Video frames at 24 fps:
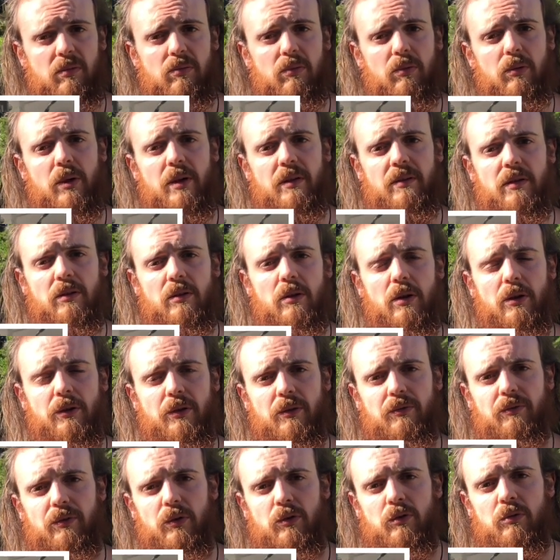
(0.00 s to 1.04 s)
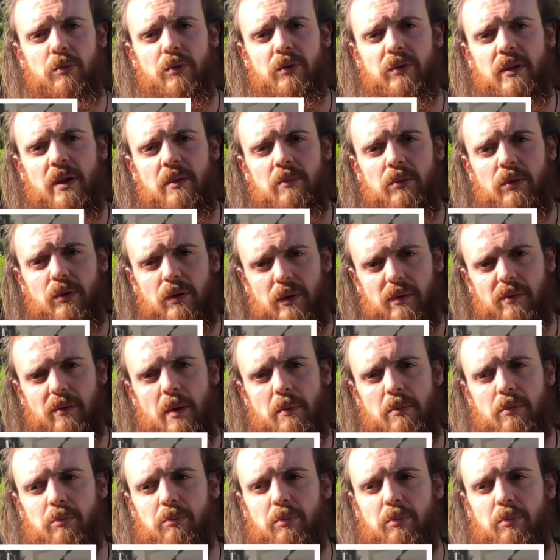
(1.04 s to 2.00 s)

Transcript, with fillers: So I did a lot of volume on them, three sets,